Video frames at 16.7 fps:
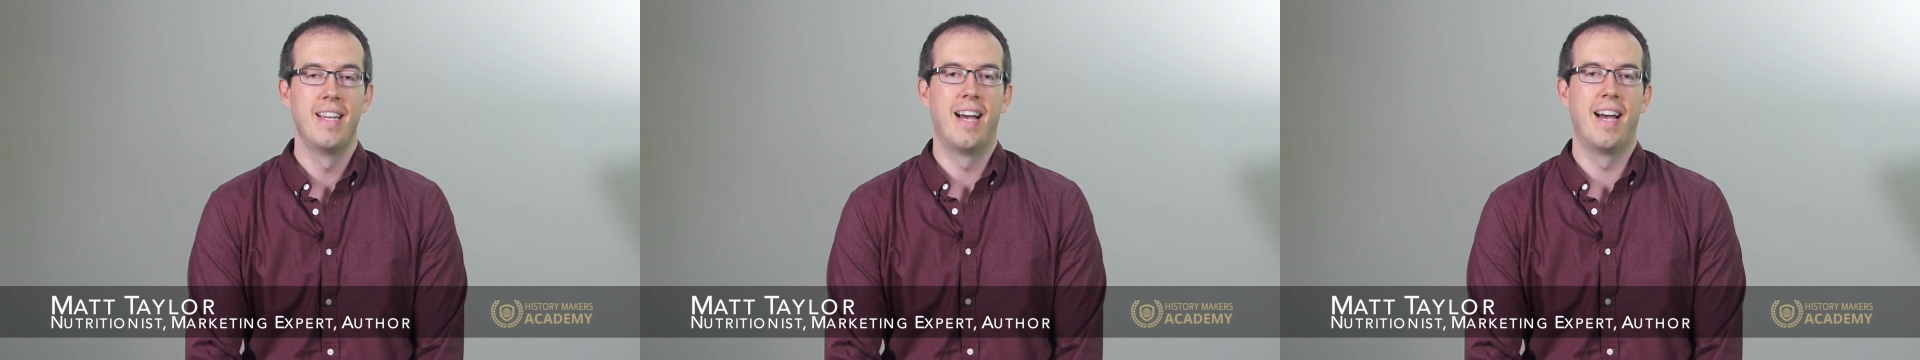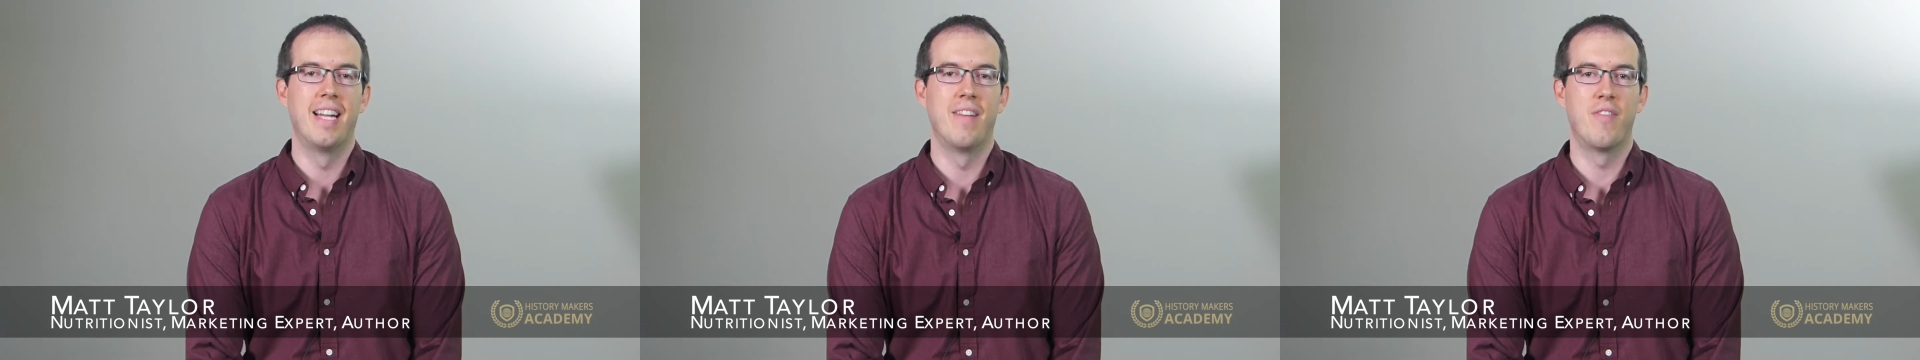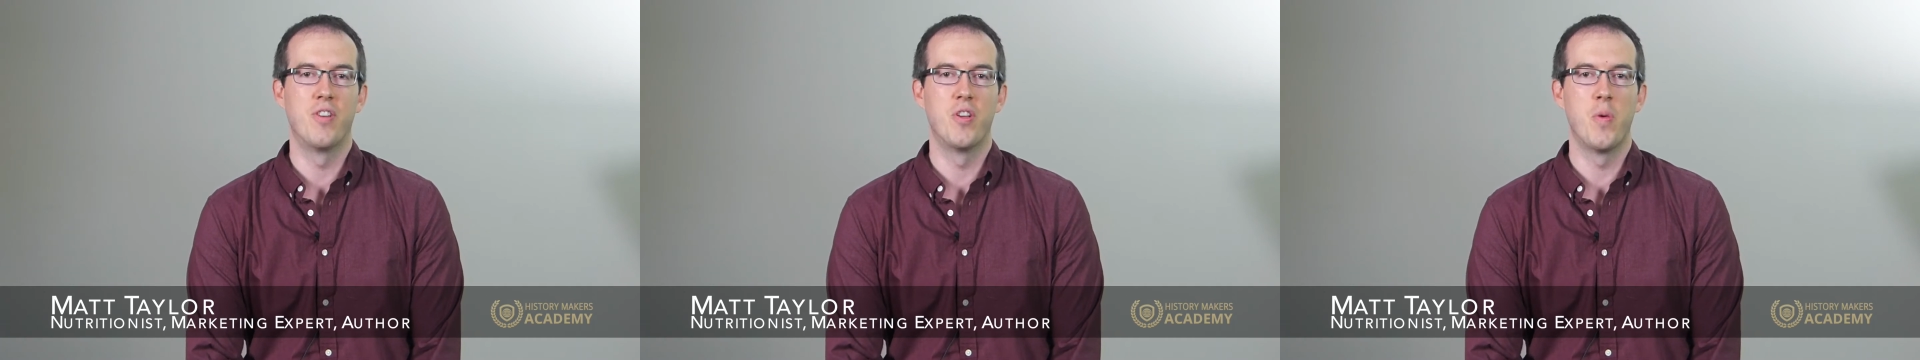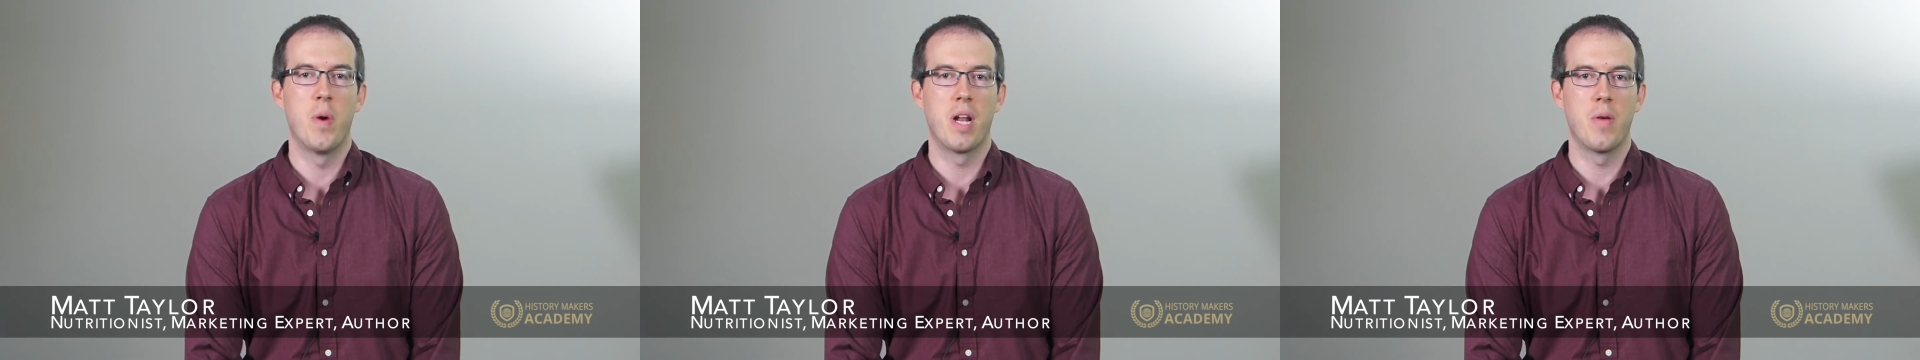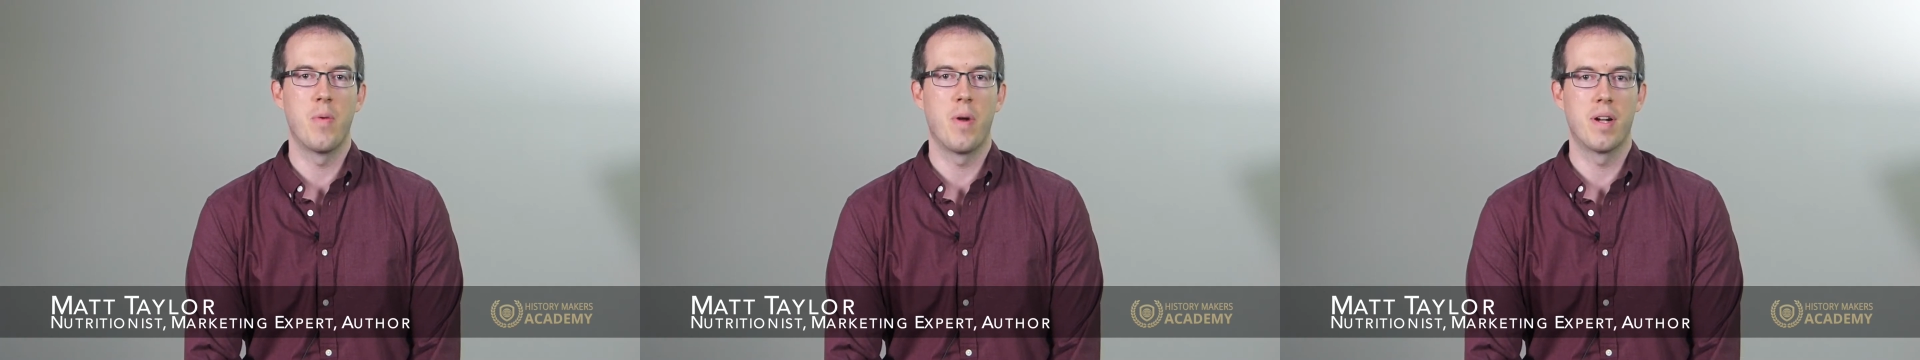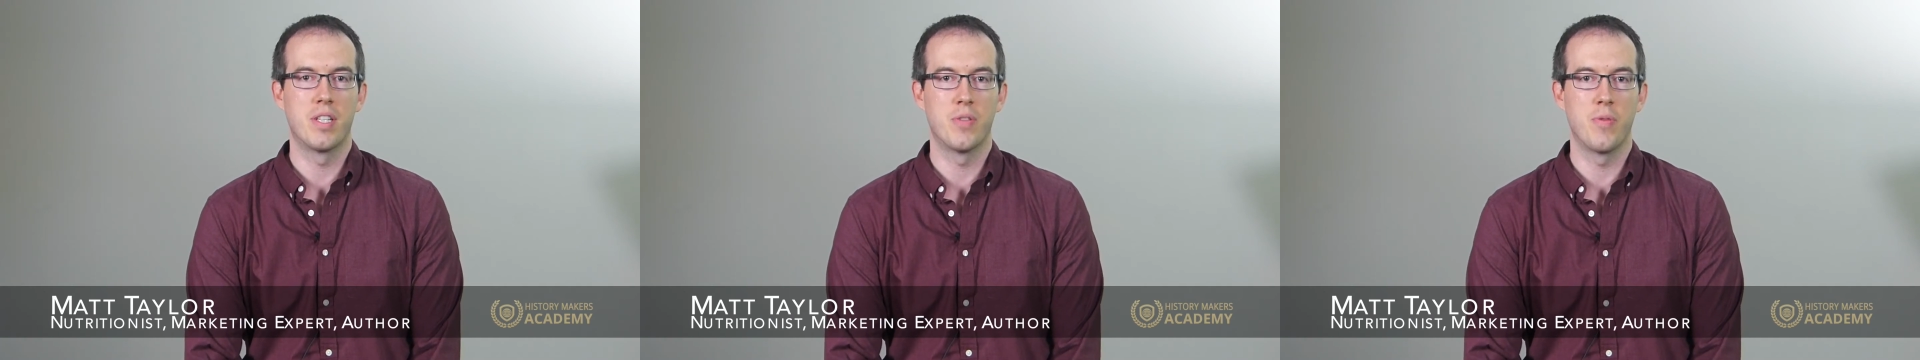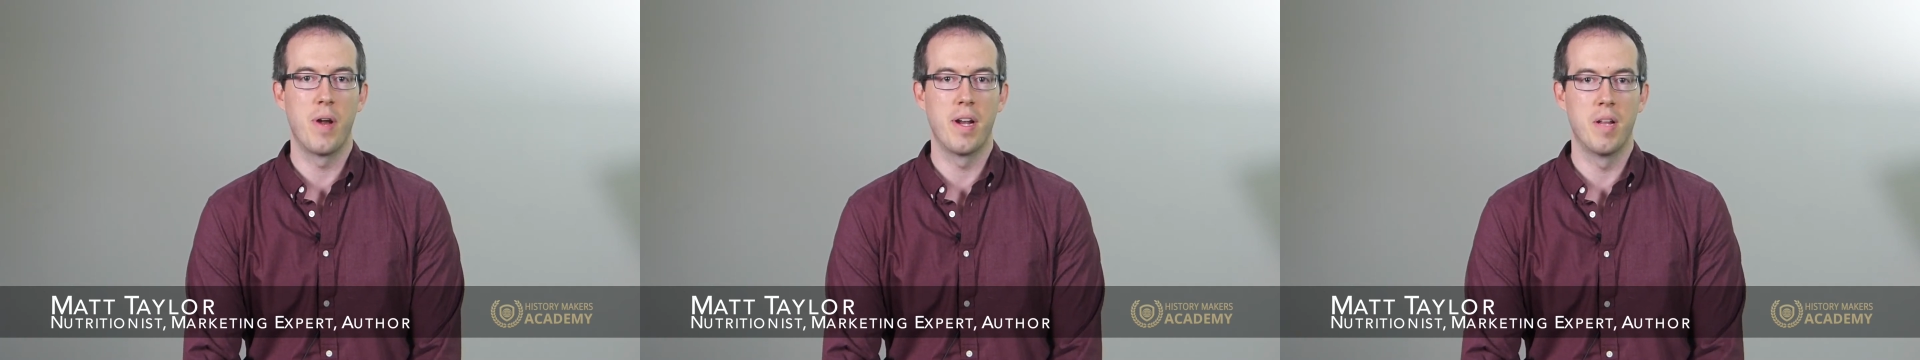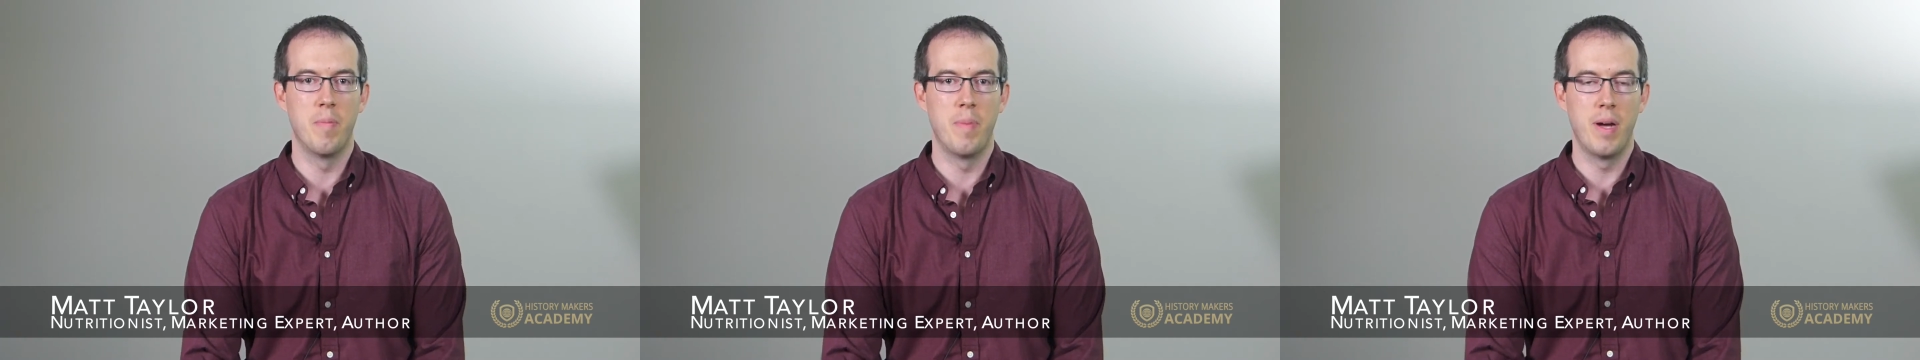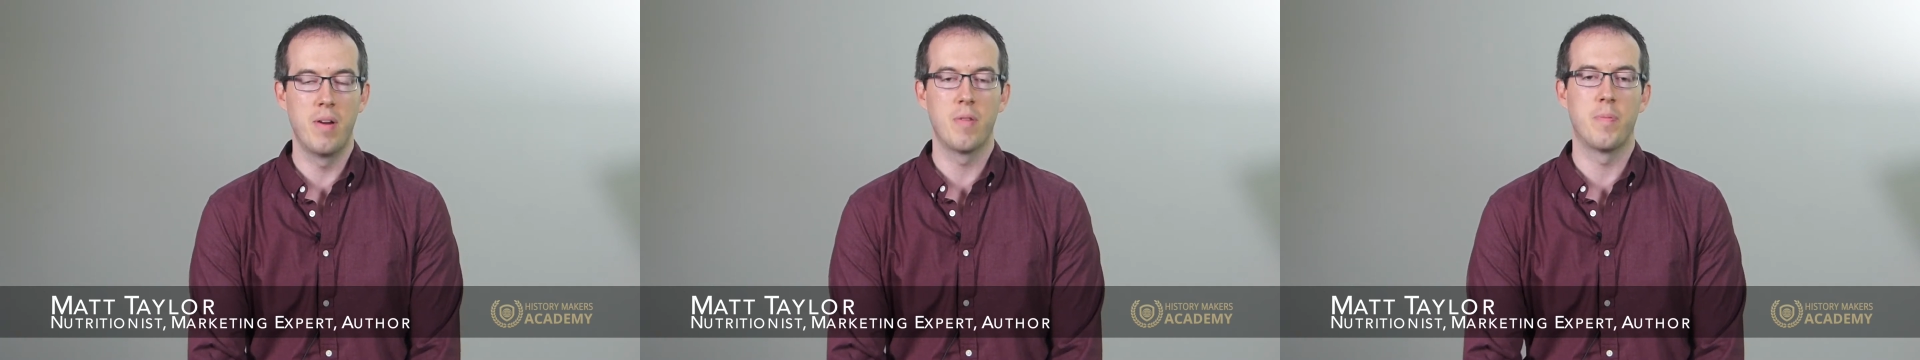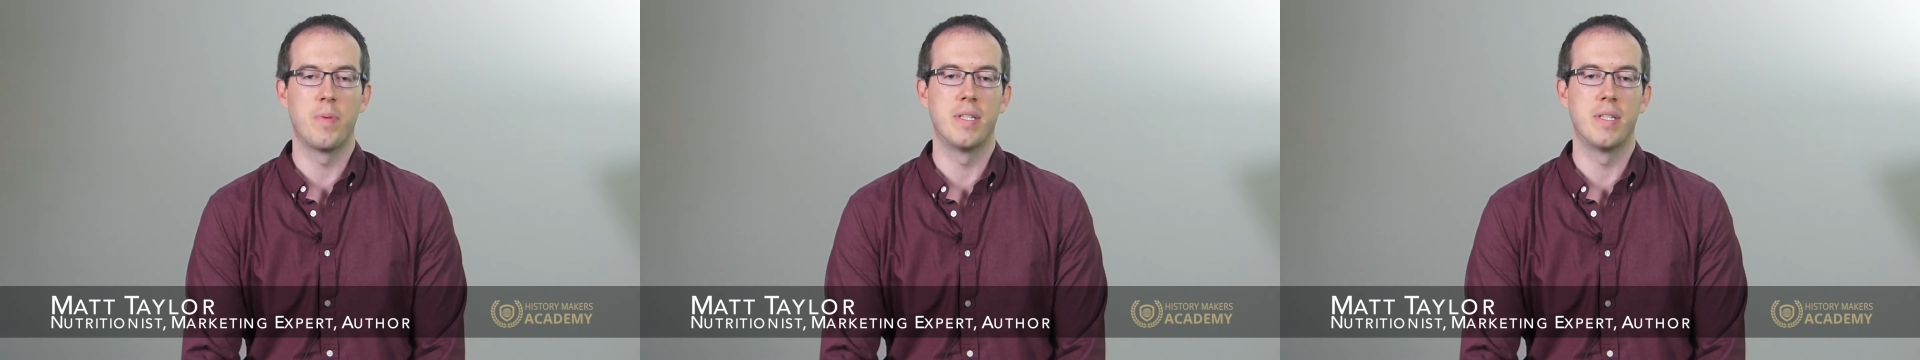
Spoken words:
I never knew what I wanted to write it about,